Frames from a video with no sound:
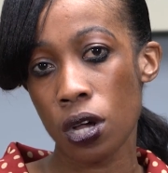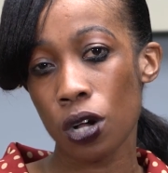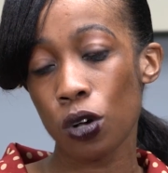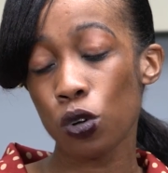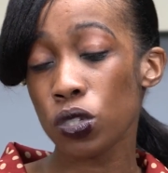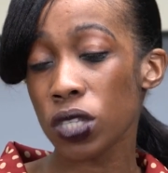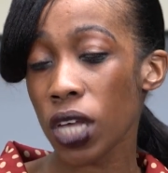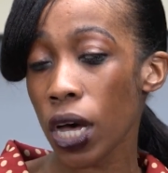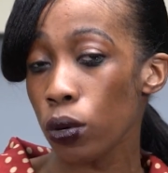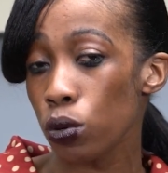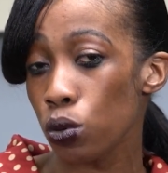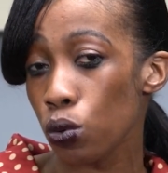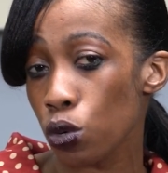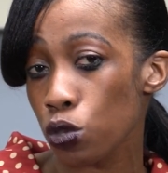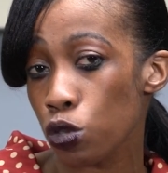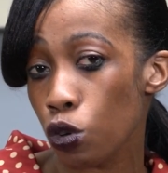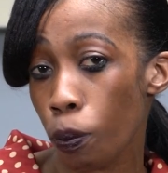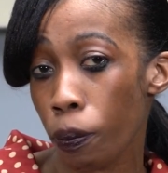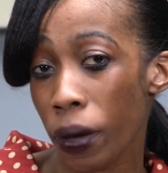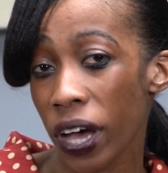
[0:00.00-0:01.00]
Because how you
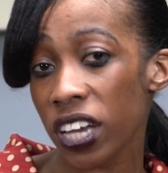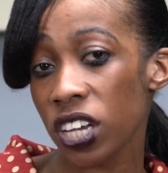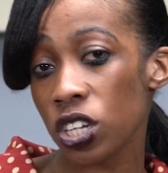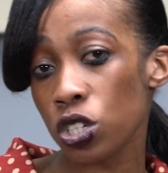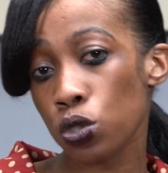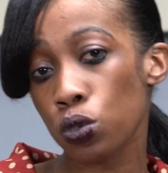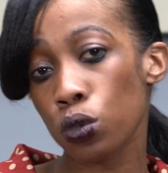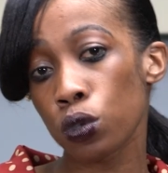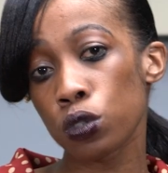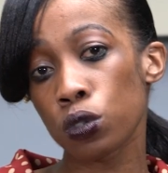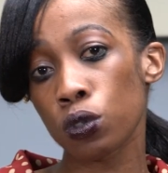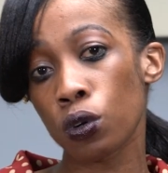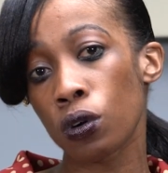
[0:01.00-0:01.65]
also package those